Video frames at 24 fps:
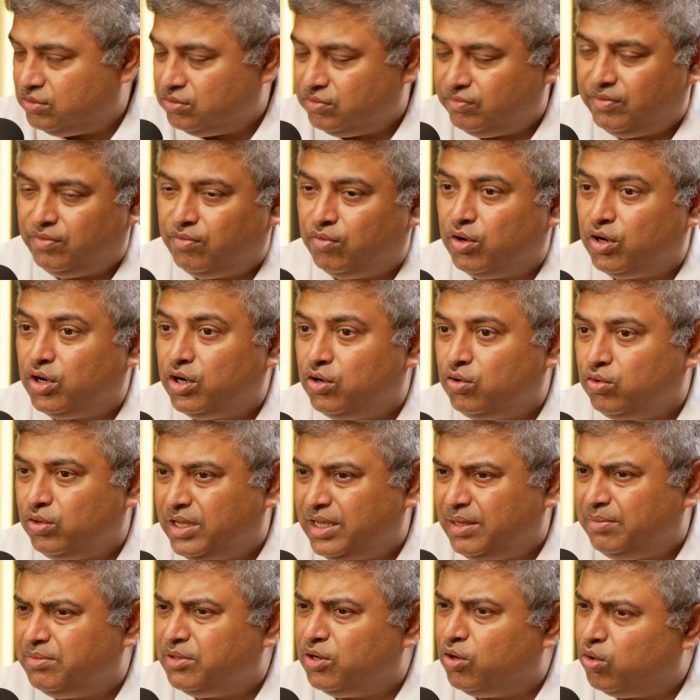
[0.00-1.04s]
So we wanted to
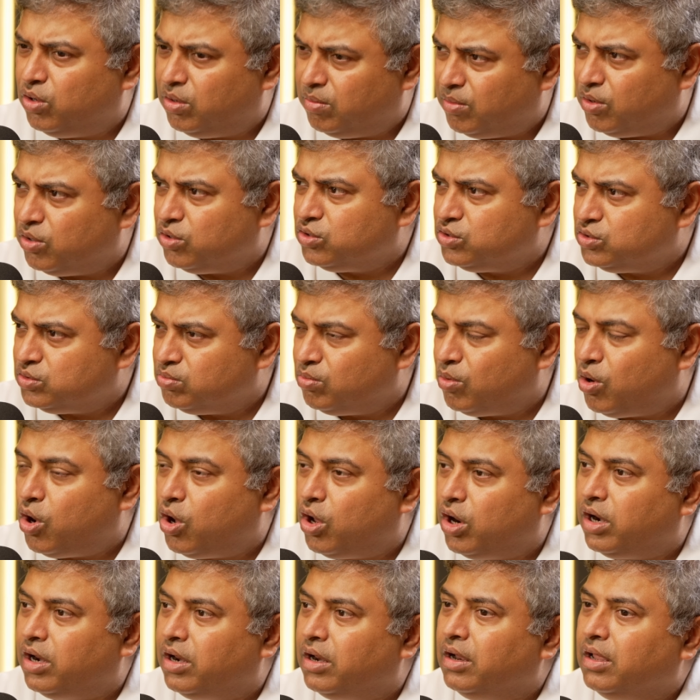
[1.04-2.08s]
keep the loan amount
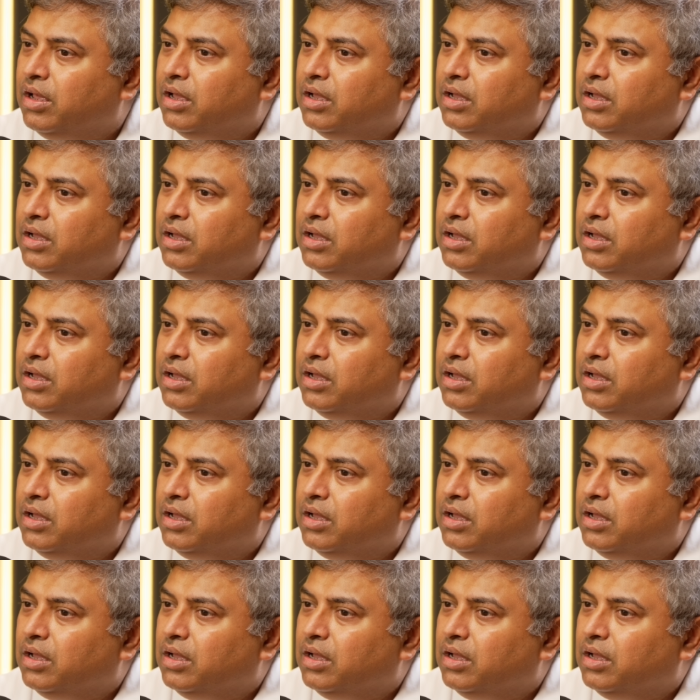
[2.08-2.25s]
small.